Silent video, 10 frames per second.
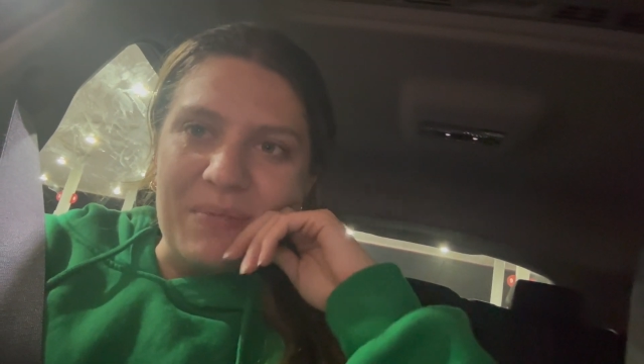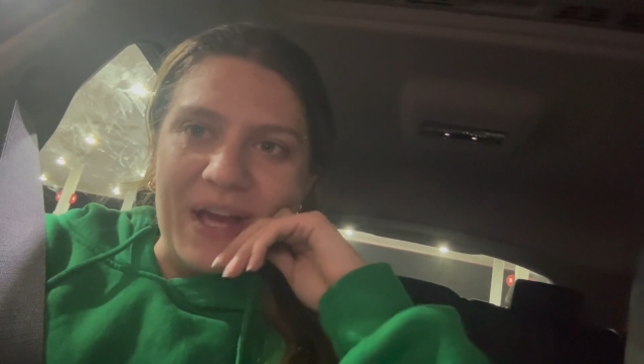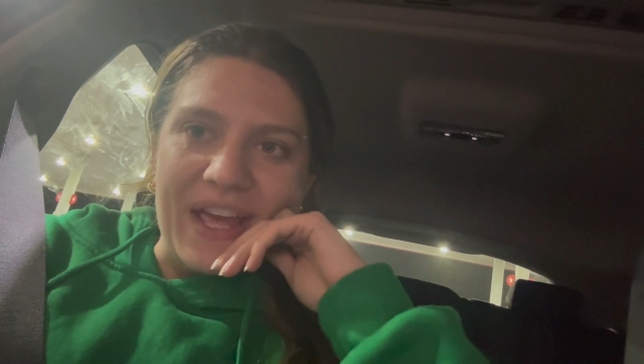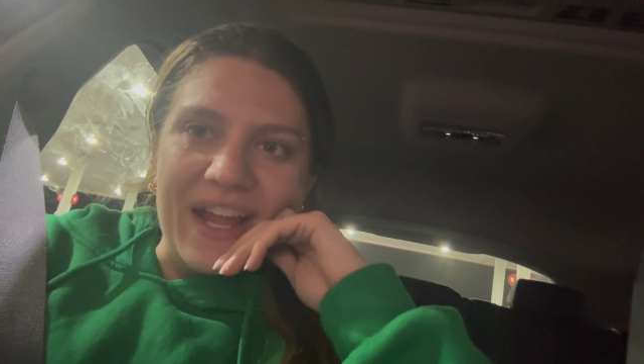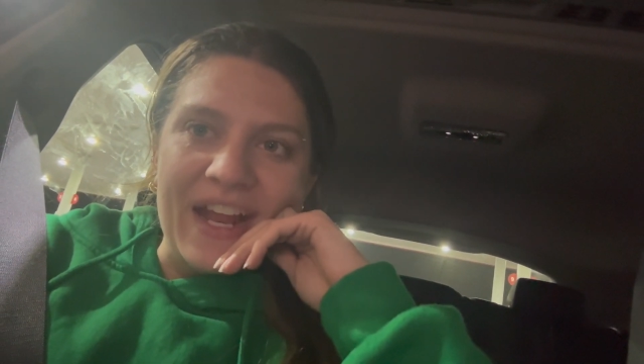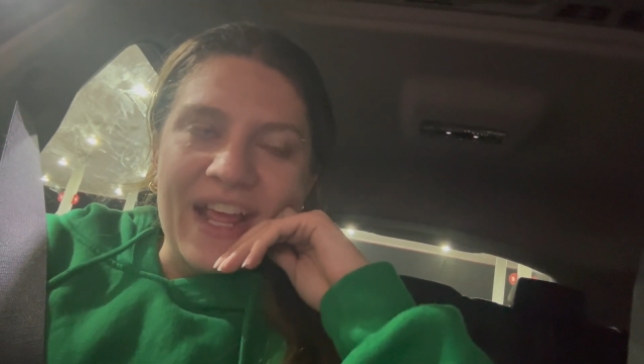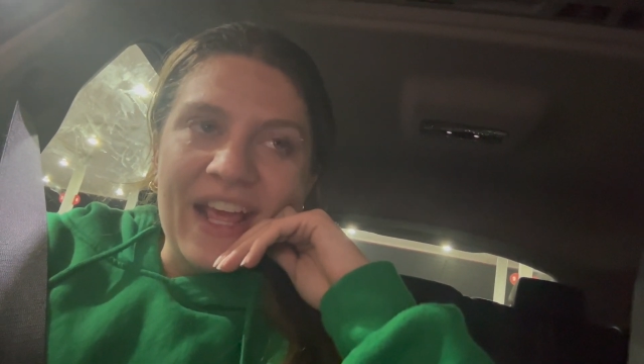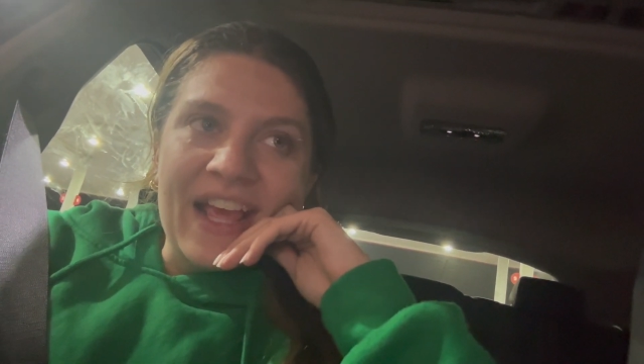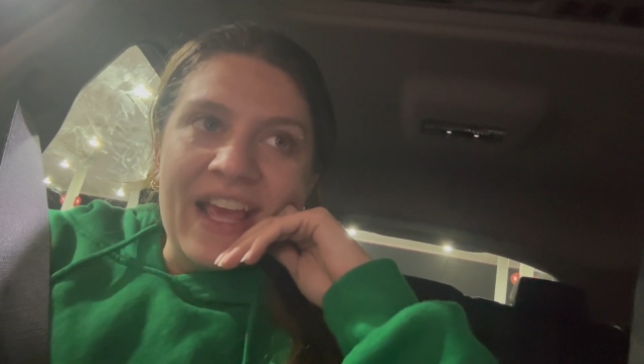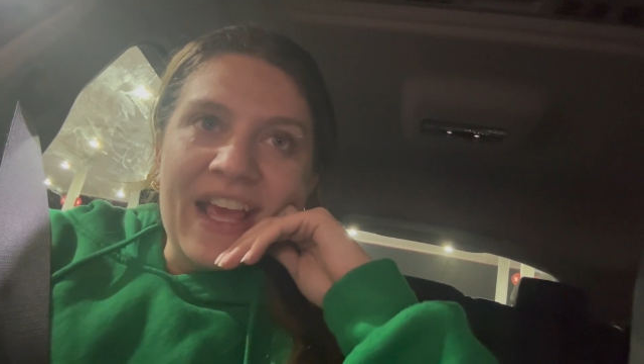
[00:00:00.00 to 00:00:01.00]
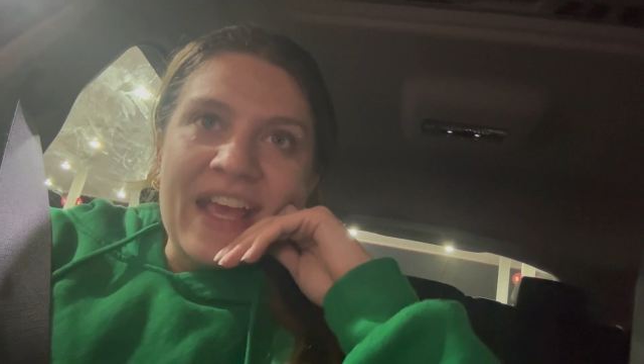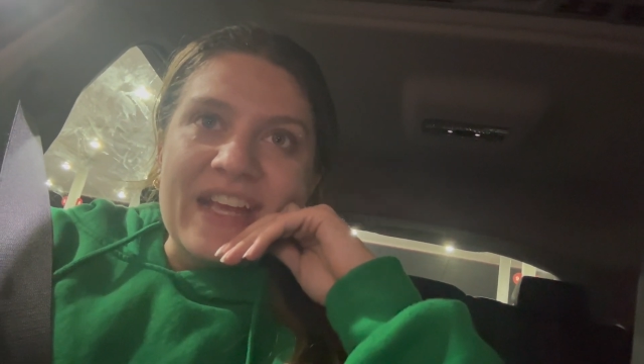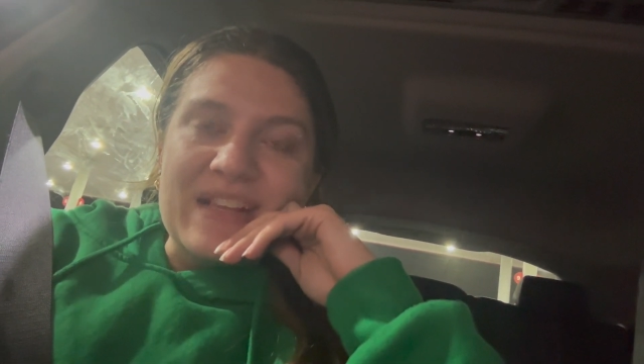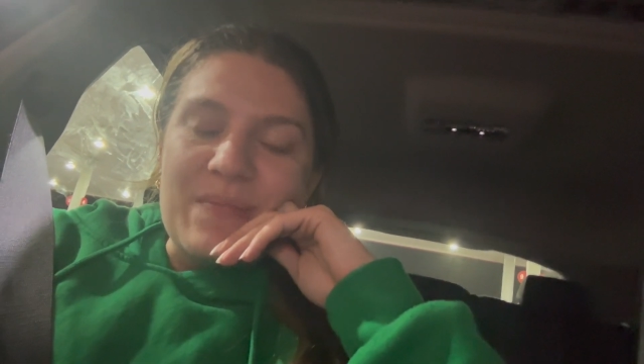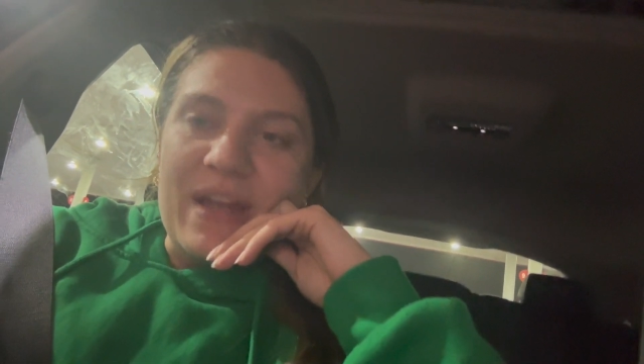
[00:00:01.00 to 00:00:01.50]
But
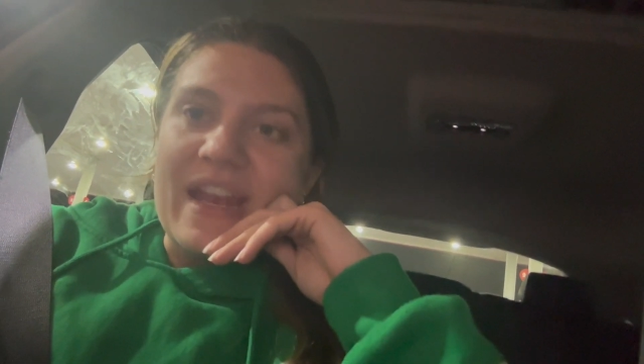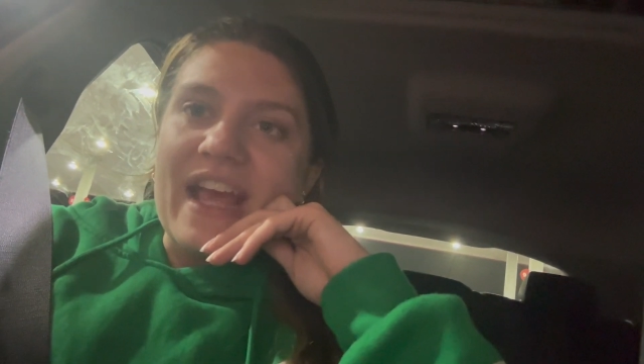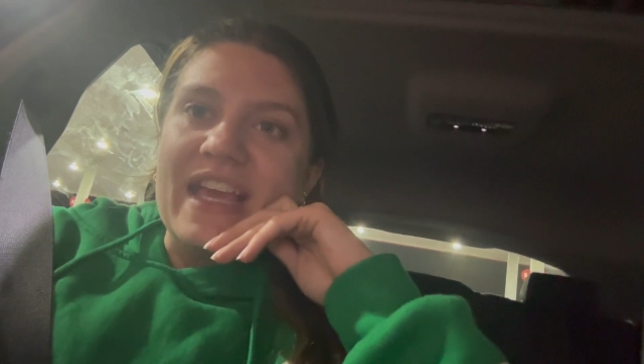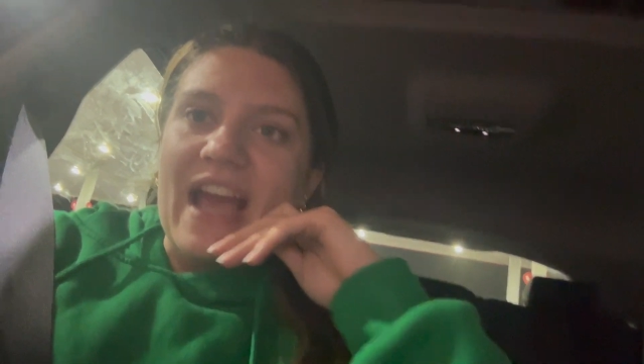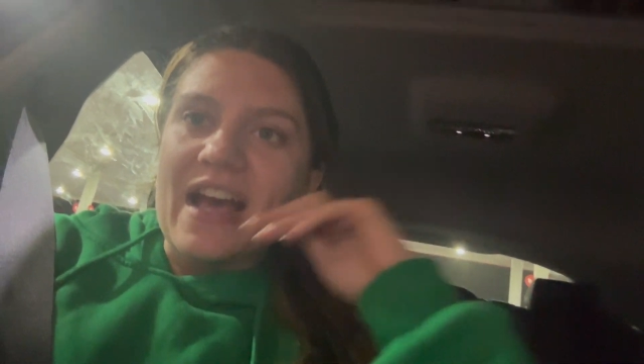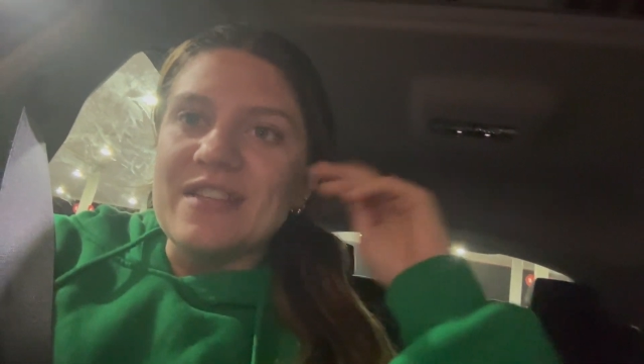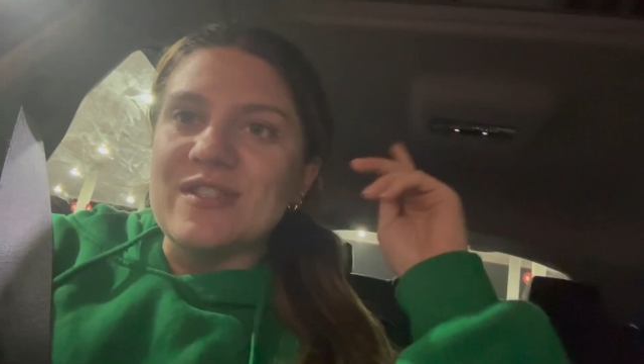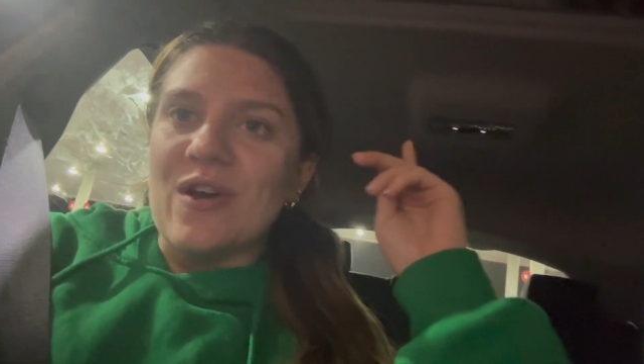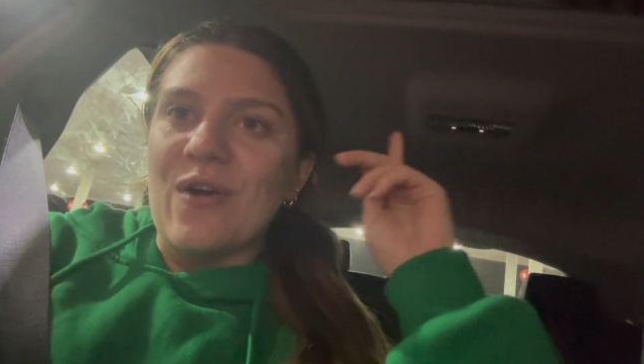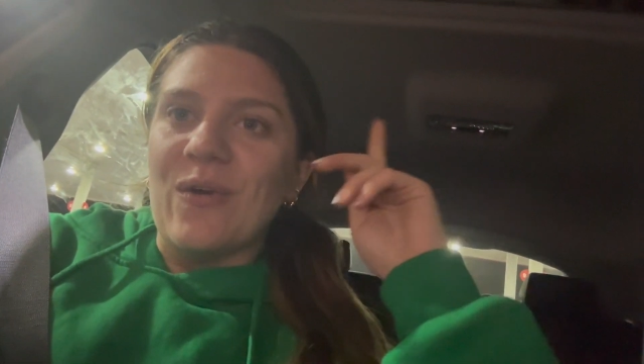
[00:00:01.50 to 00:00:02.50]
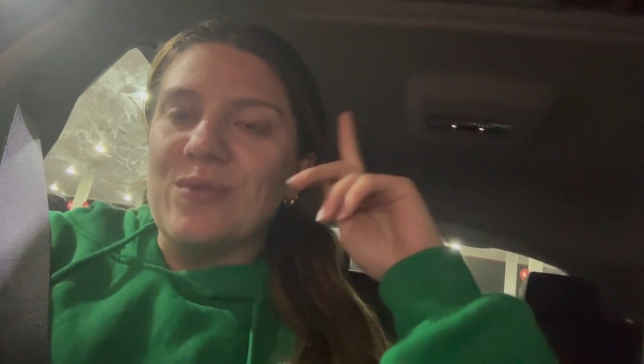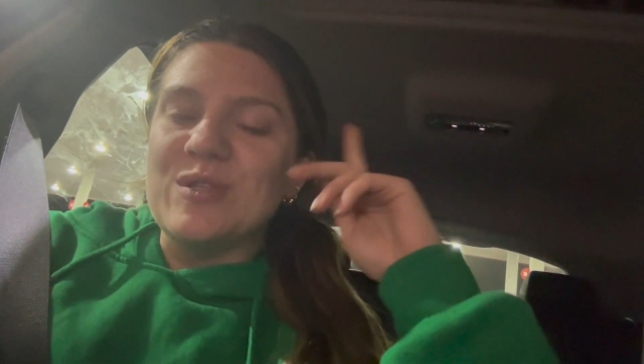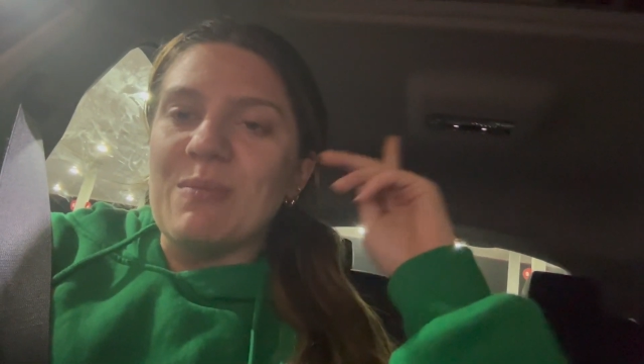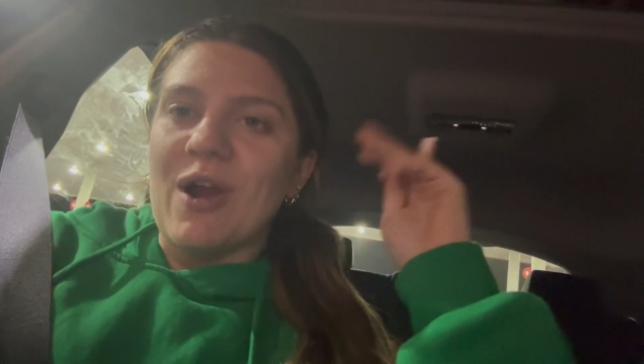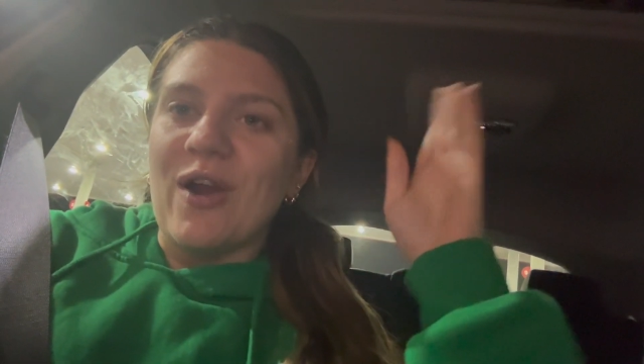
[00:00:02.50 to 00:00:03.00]
it's Monday, yeah. So
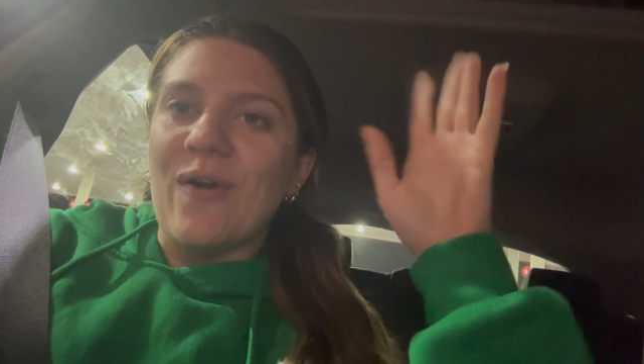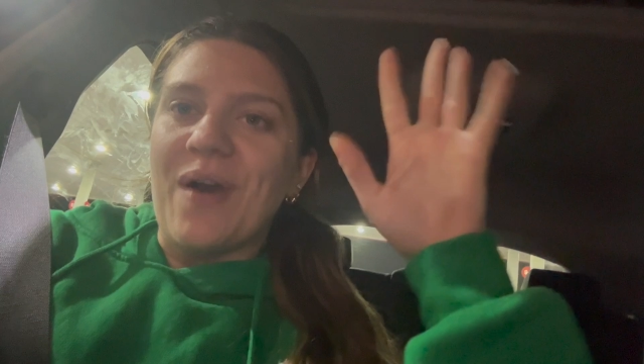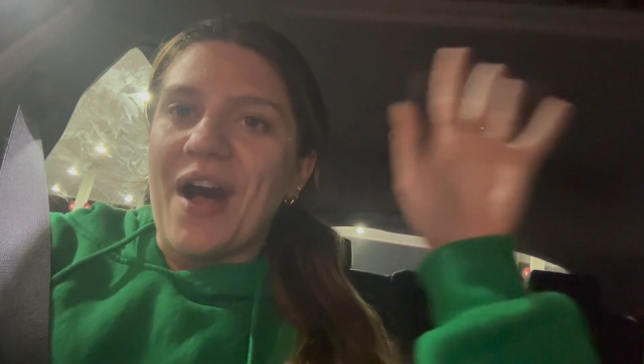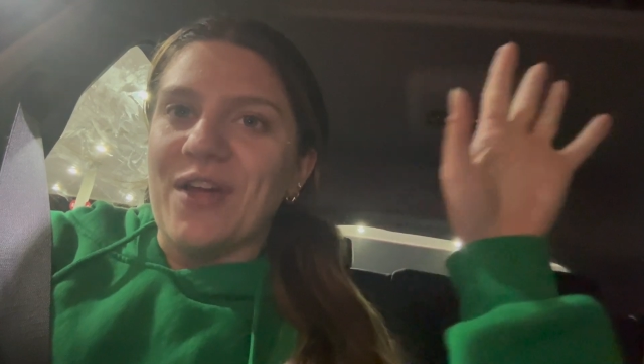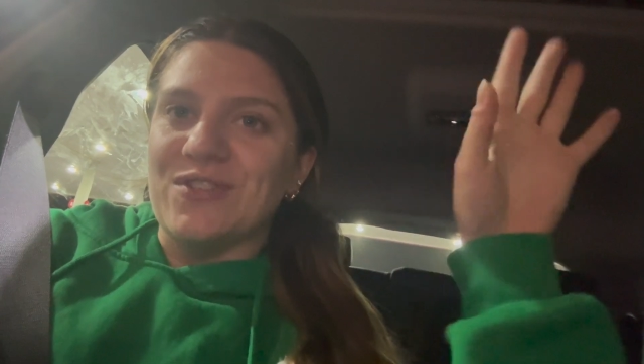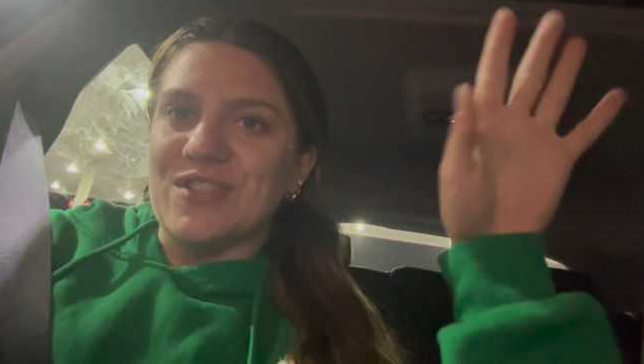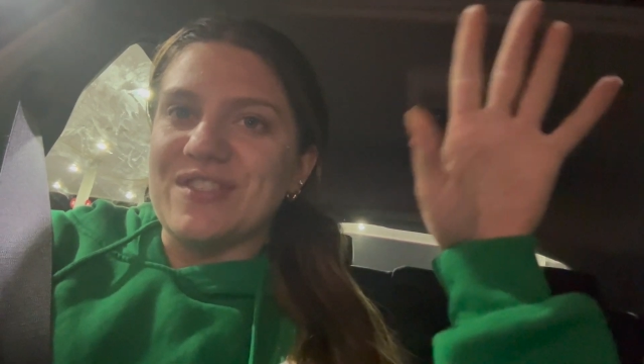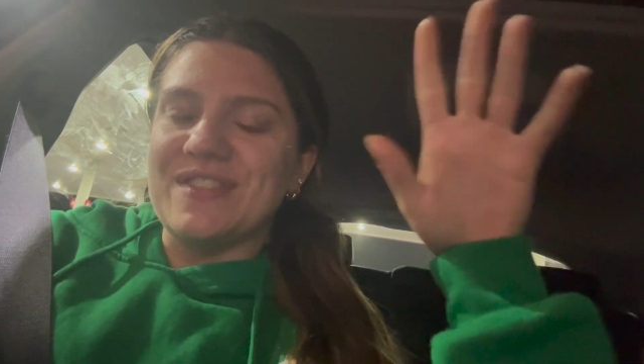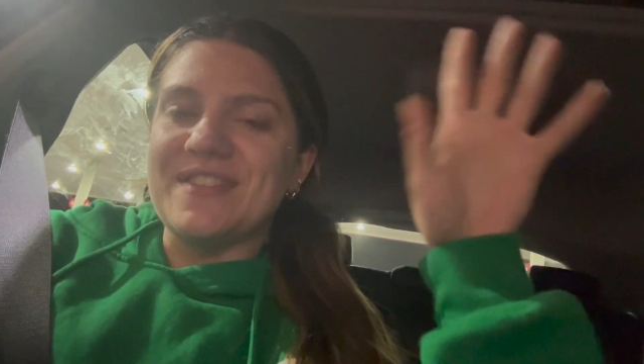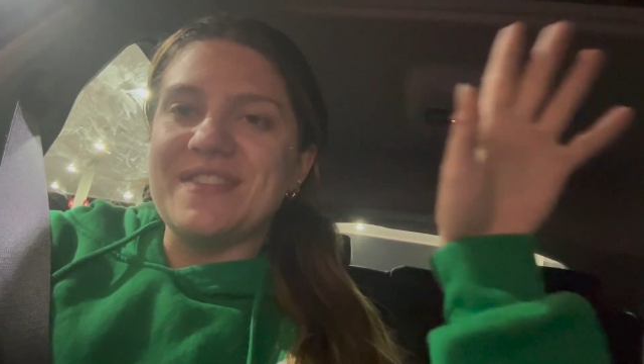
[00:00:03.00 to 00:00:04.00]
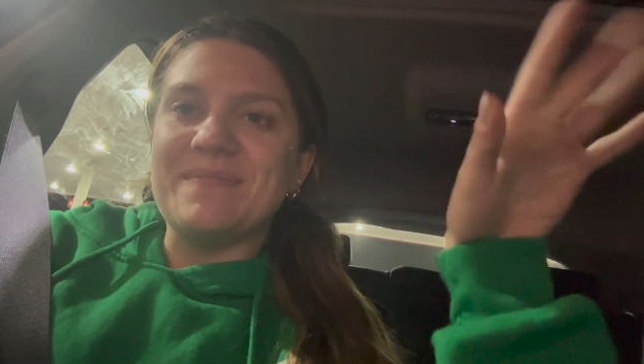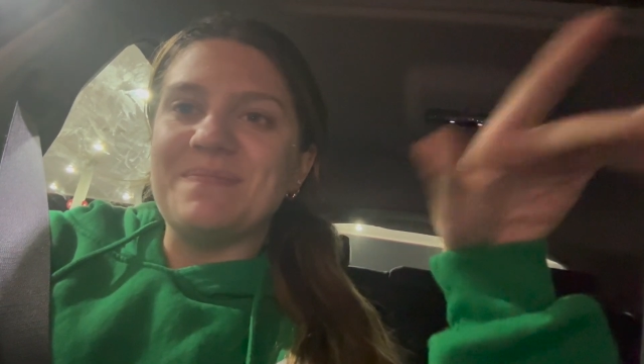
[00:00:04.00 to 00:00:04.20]
tomorrow I'll just